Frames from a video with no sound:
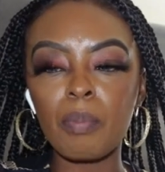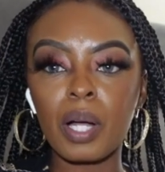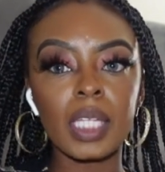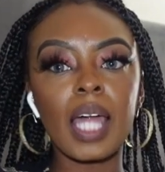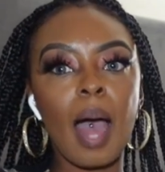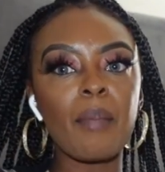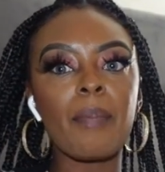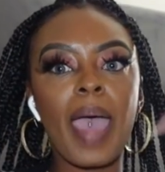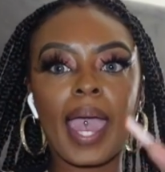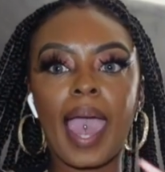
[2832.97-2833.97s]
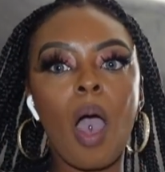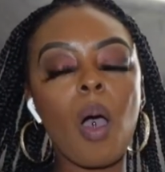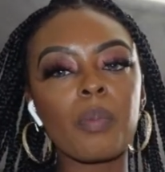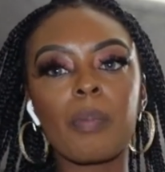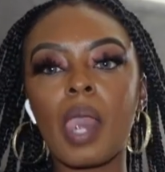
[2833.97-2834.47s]
because I'm gonna back out,
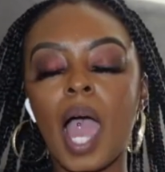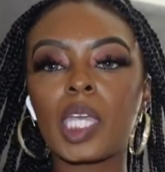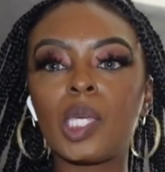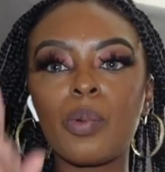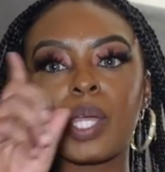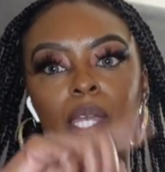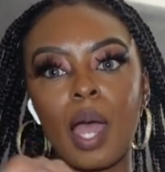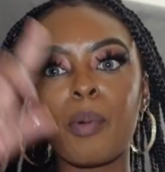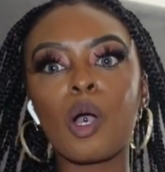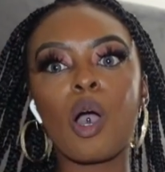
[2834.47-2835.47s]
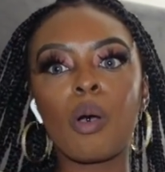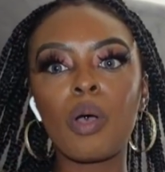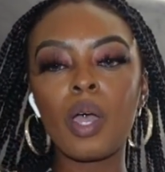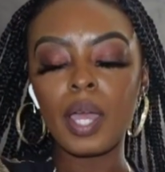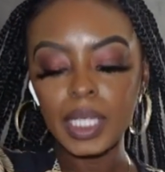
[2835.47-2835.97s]
I'm gonna block you, and then I'm gonna go
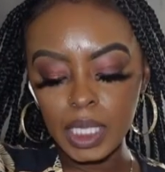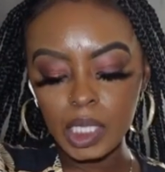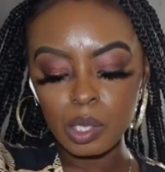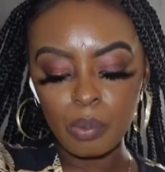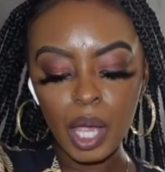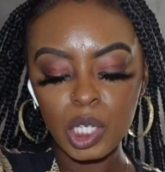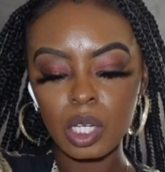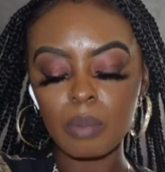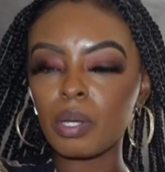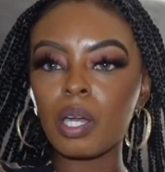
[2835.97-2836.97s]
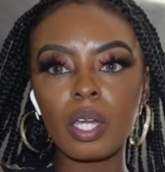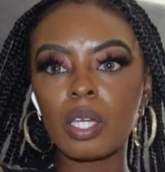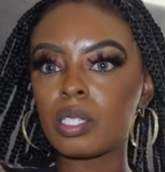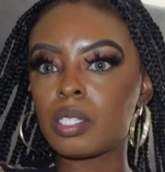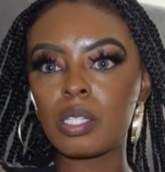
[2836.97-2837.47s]
this direction,
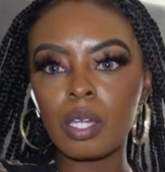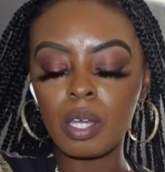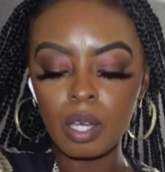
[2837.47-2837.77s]
because